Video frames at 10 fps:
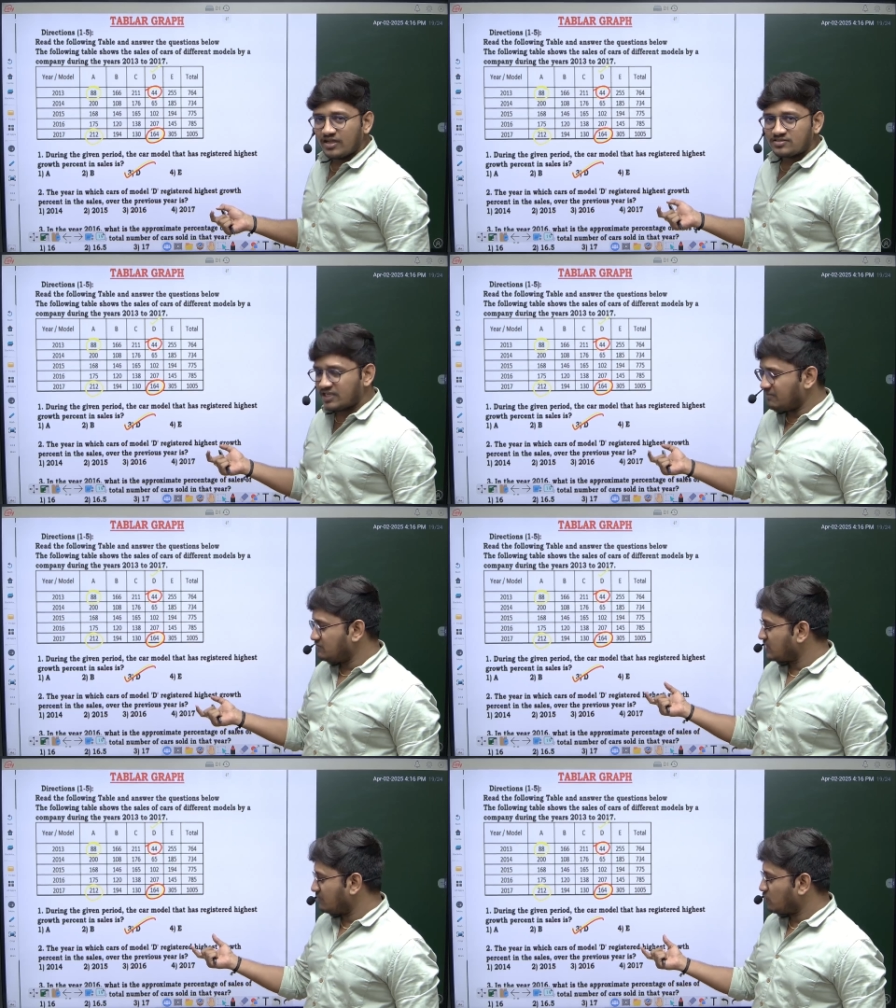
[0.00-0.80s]

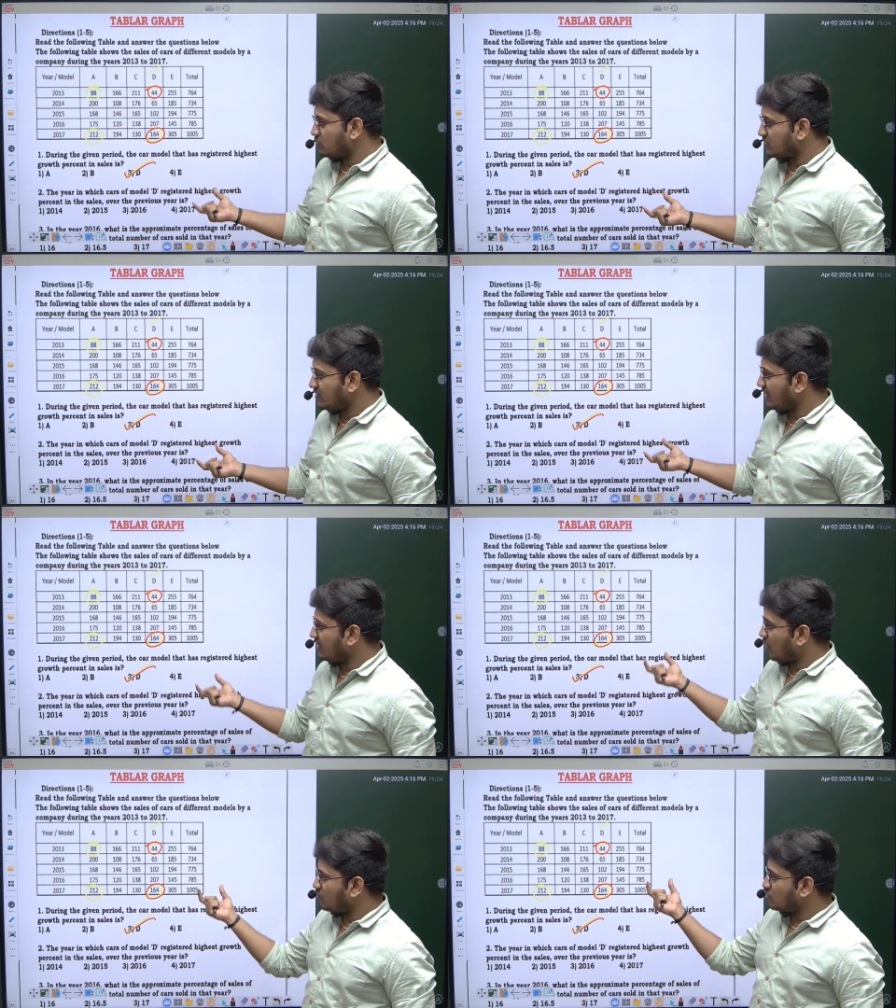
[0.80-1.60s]
same question,
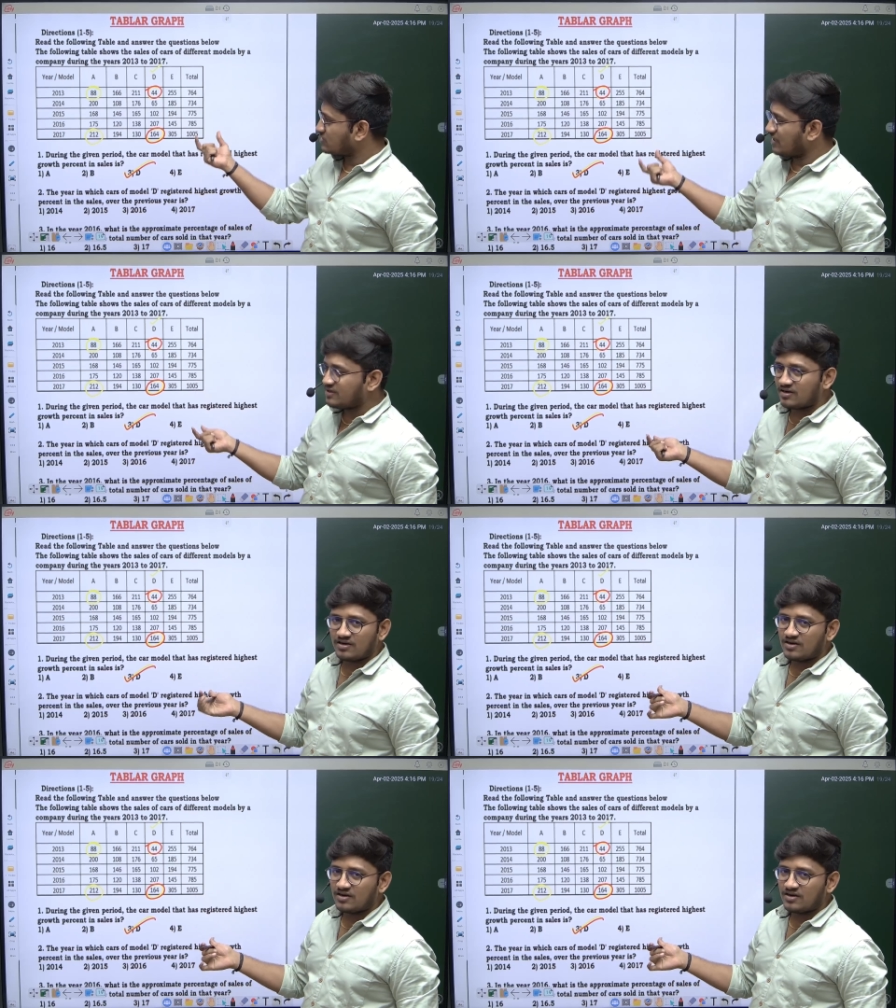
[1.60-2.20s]
like almost like